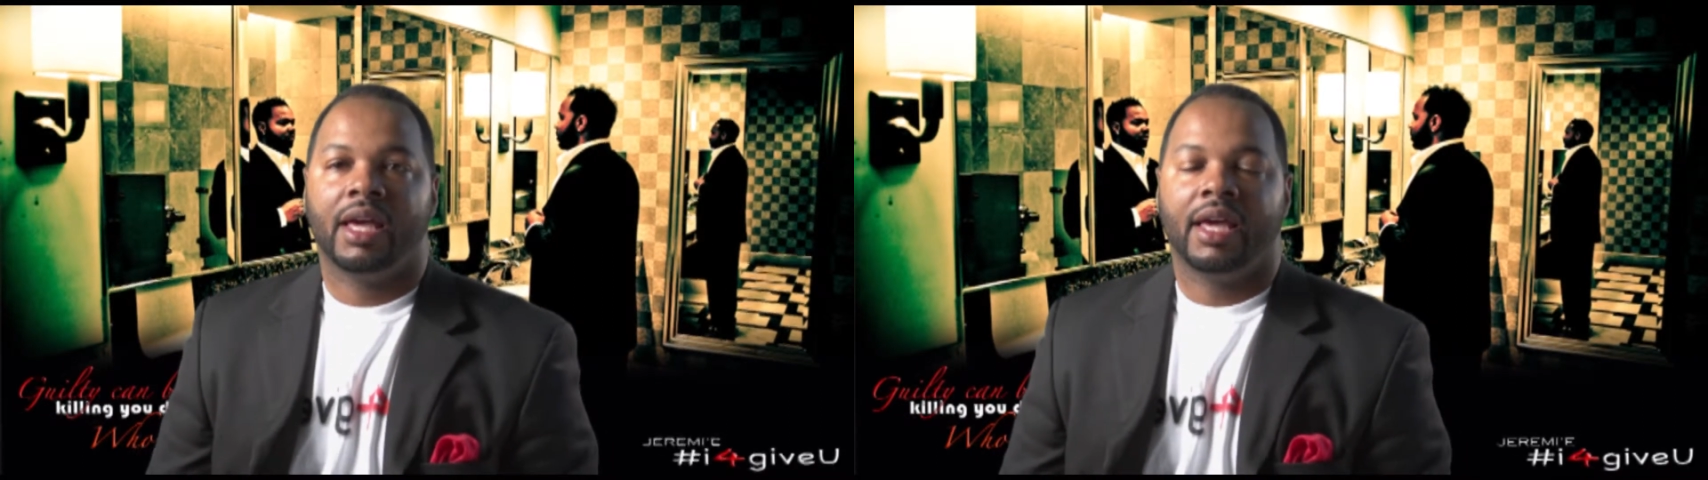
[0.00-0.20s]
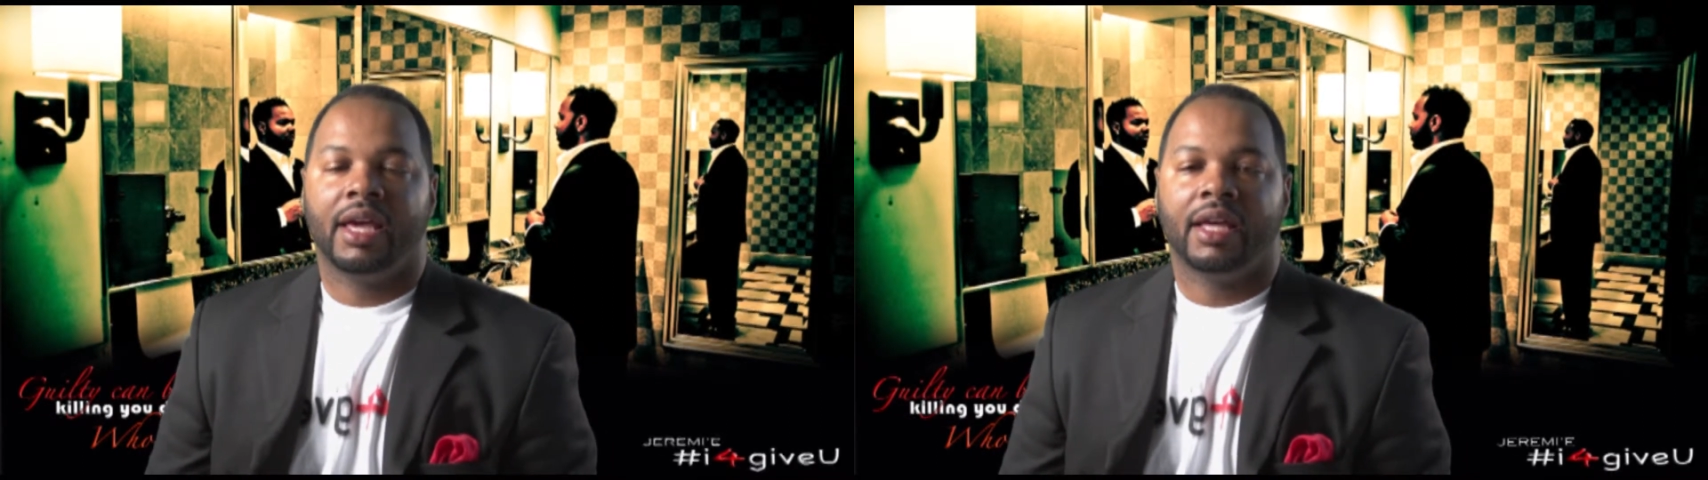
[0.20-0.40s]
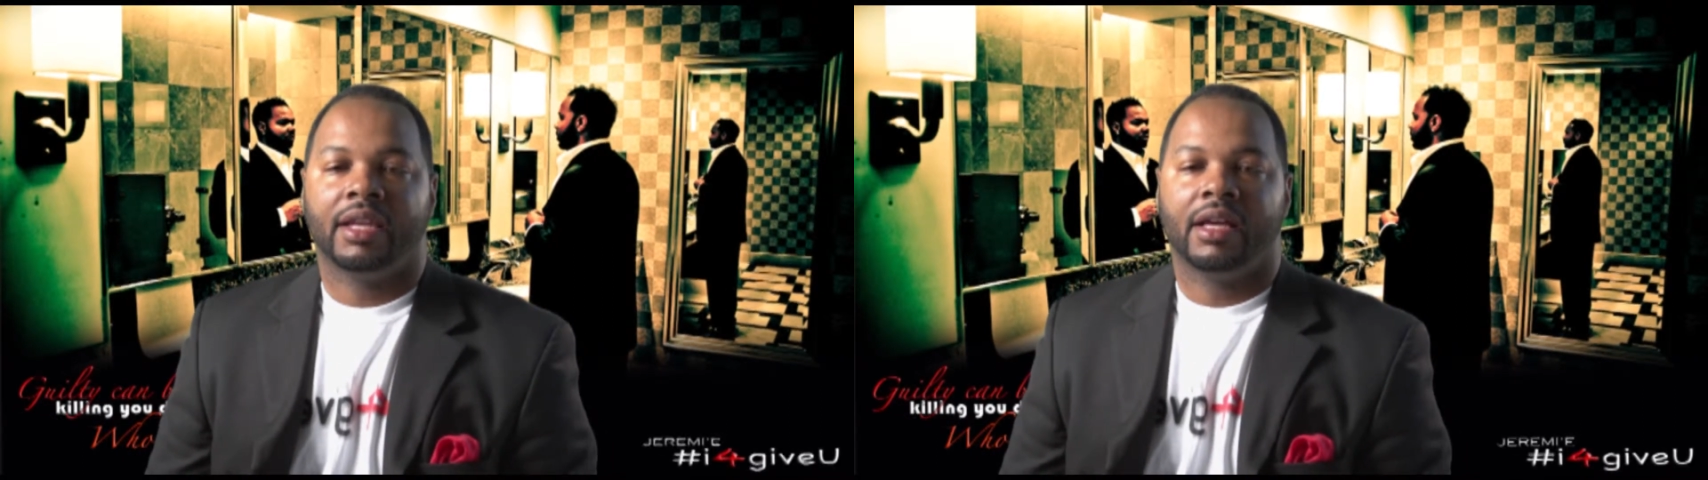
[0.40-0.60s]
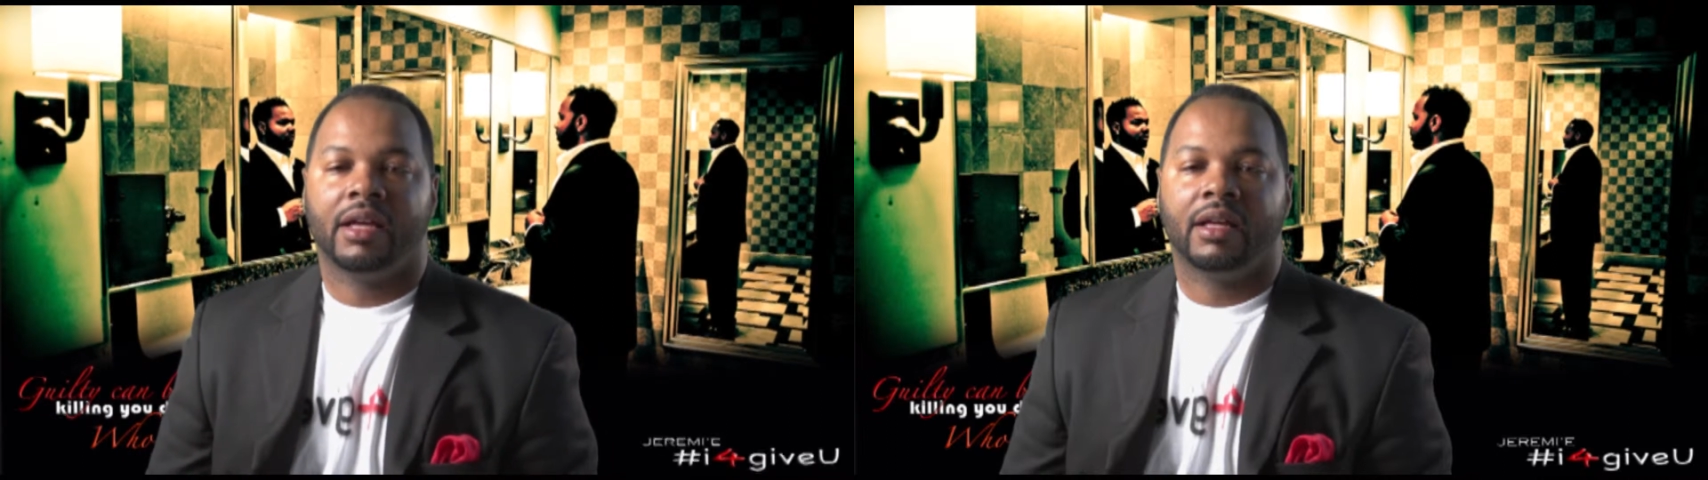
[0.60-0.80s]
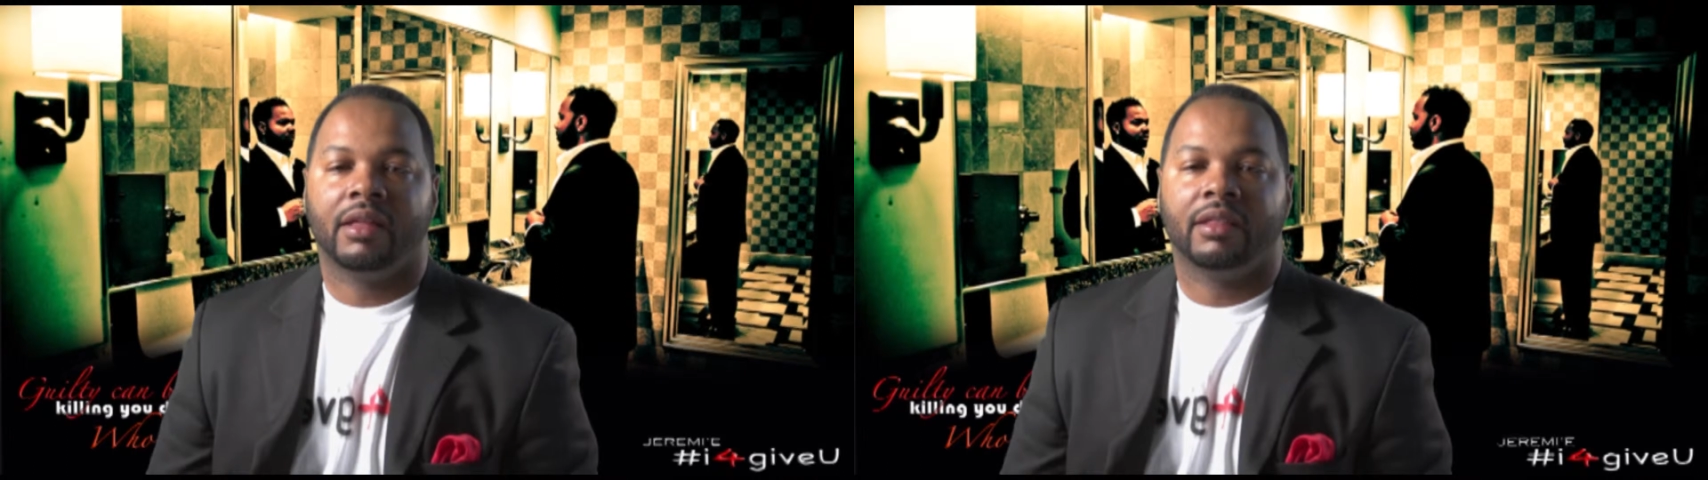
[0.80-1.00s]
and
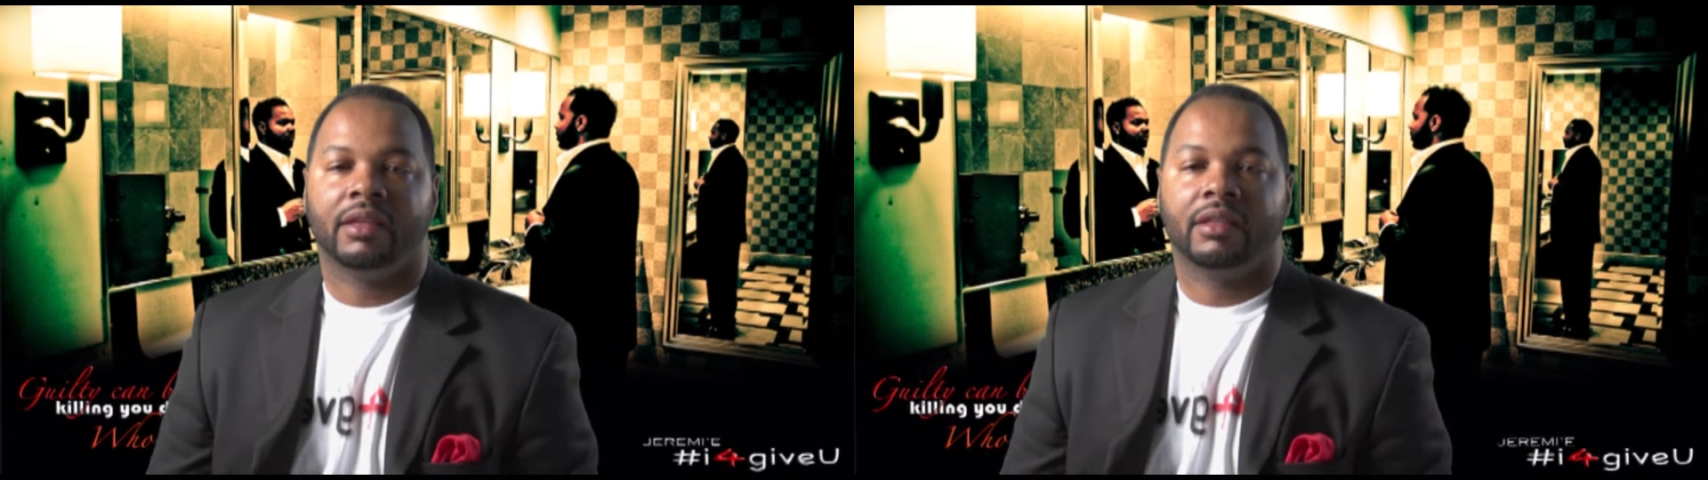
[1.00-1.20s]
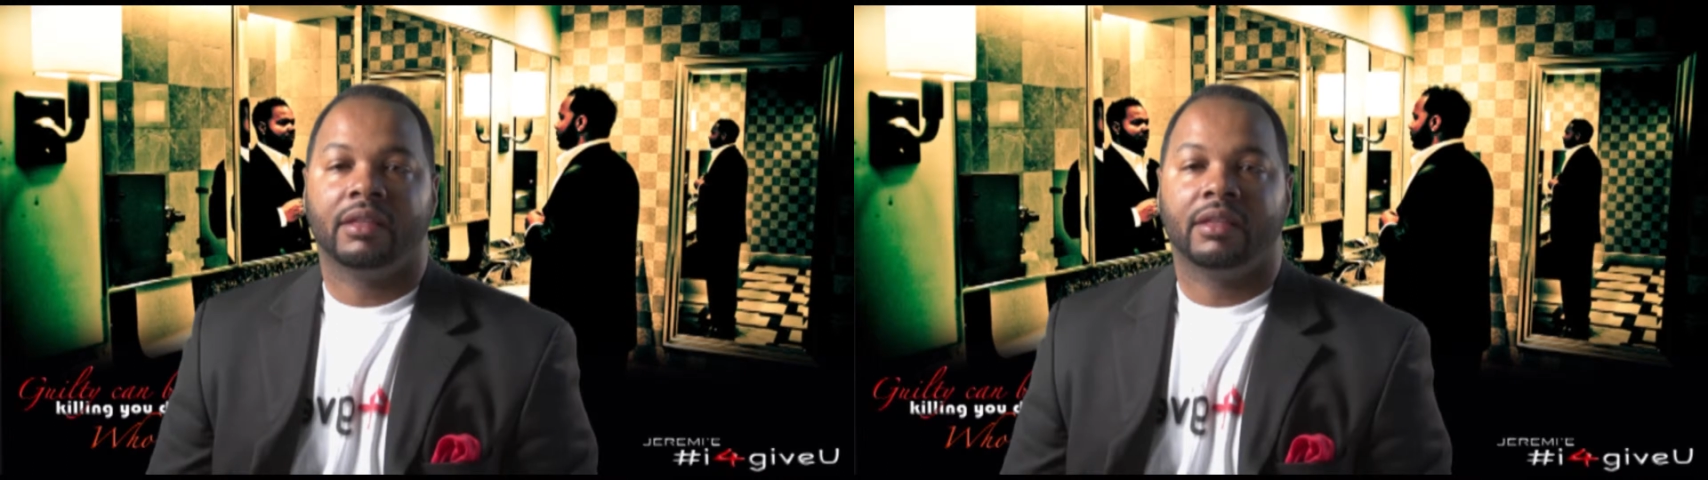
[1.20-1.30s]
uh, the,